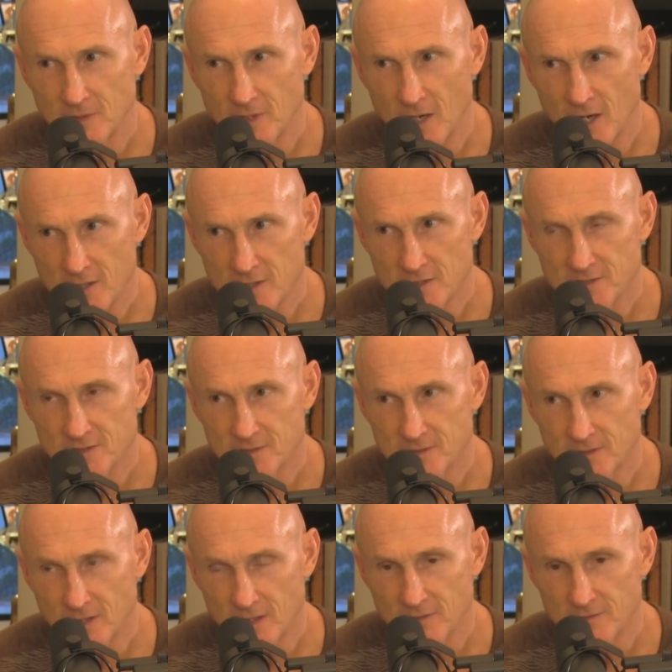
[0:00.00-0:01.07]
honest
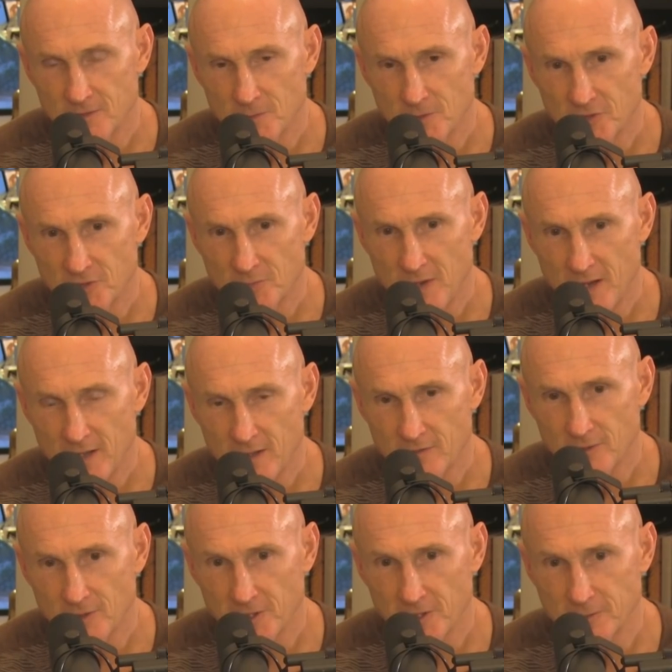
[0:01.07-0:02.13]
love and respect
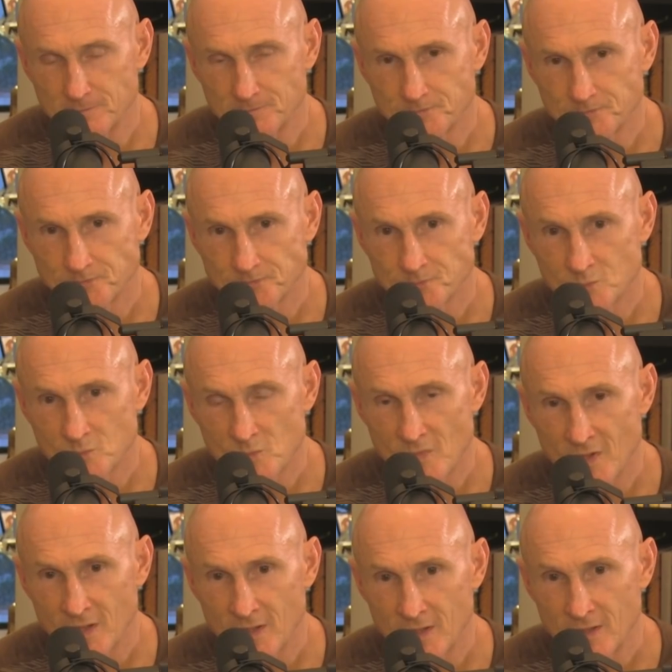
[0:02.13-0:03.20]
for him.
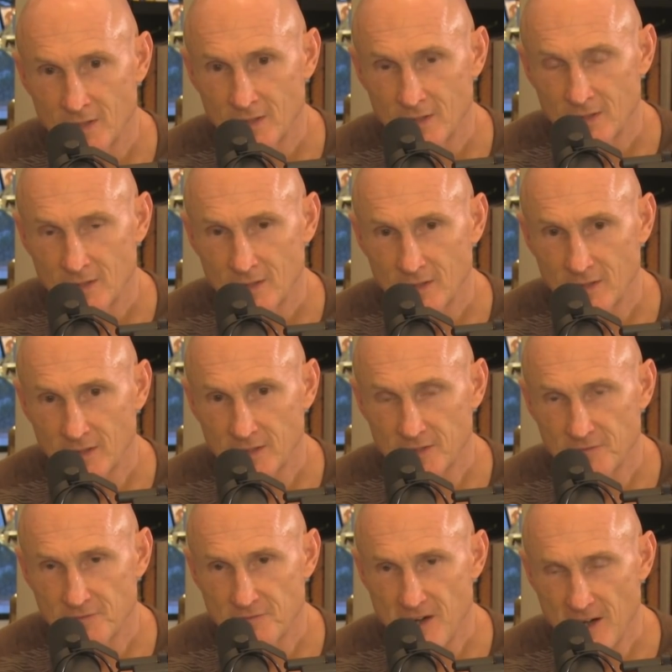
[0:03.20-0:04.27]
And it's
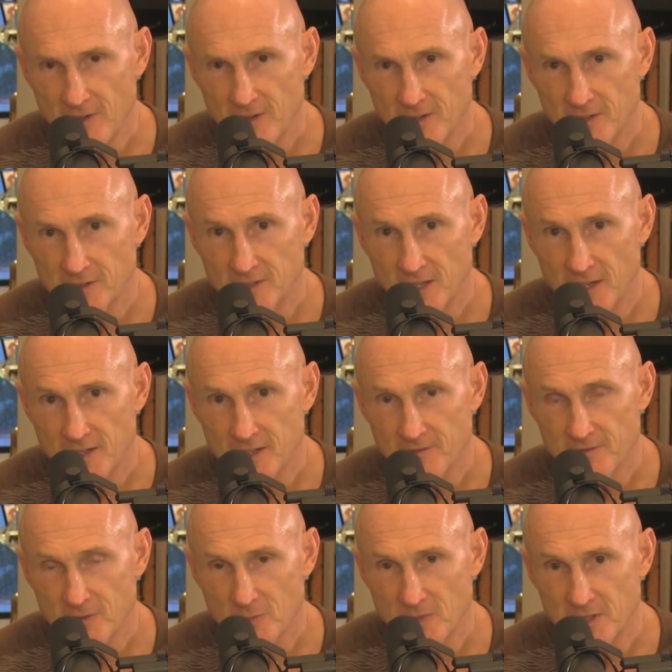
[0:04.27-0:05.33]
very exciting
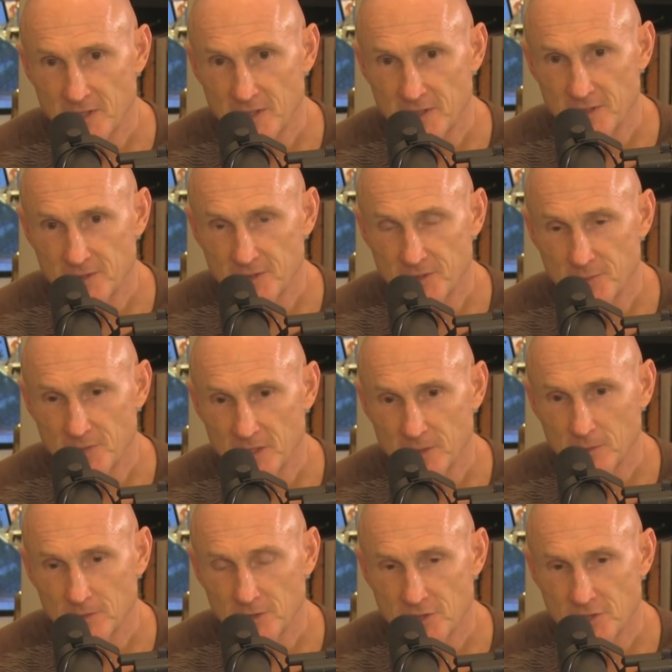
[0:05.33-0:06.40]
for me to be
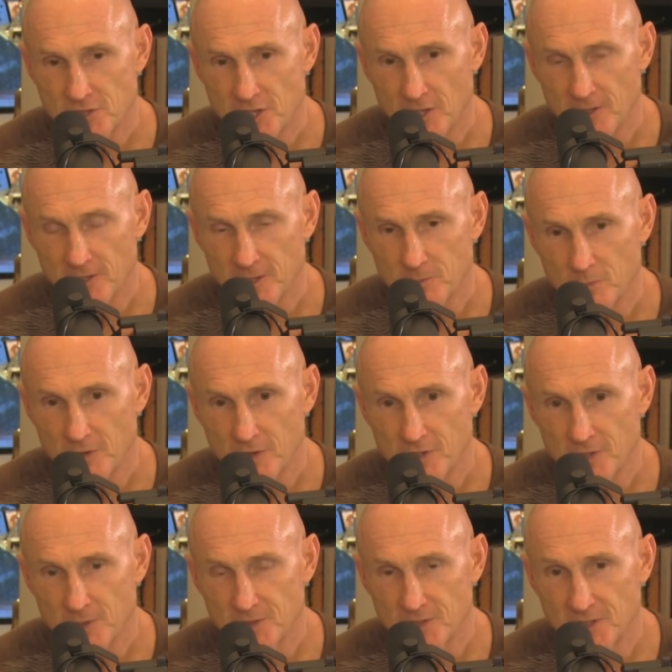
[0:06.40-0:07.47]
able to share him with
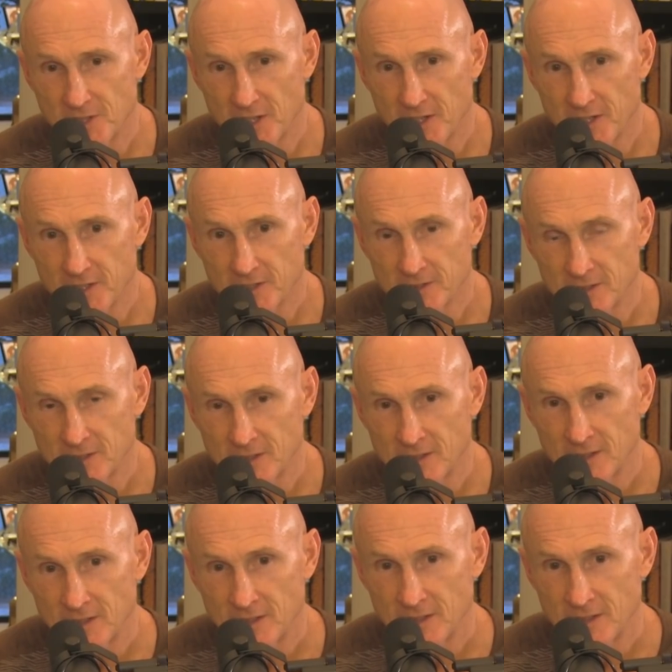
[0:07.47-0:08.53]
you today.
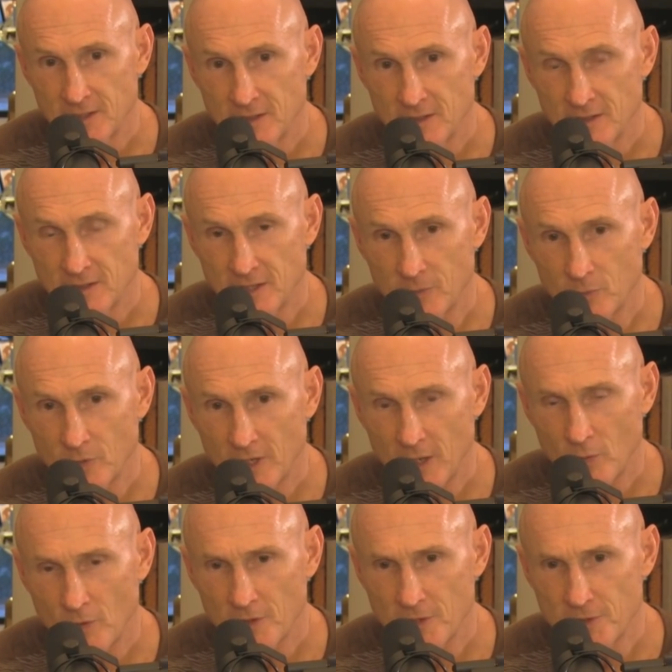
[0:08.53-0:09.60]
And what I
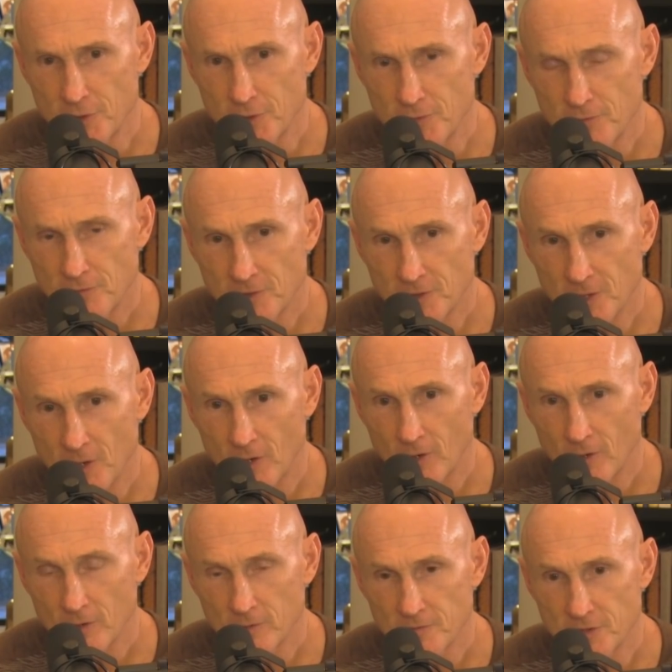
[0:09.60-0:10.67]
want to do for
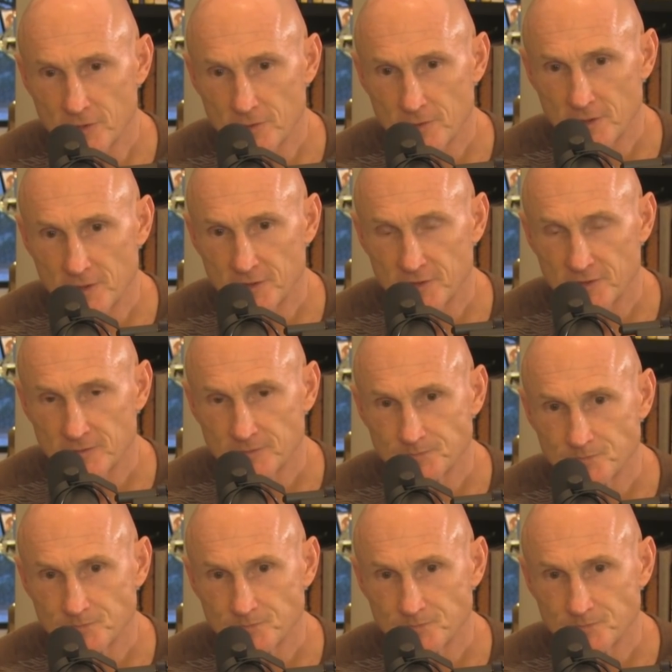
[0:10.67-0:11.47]
all of you is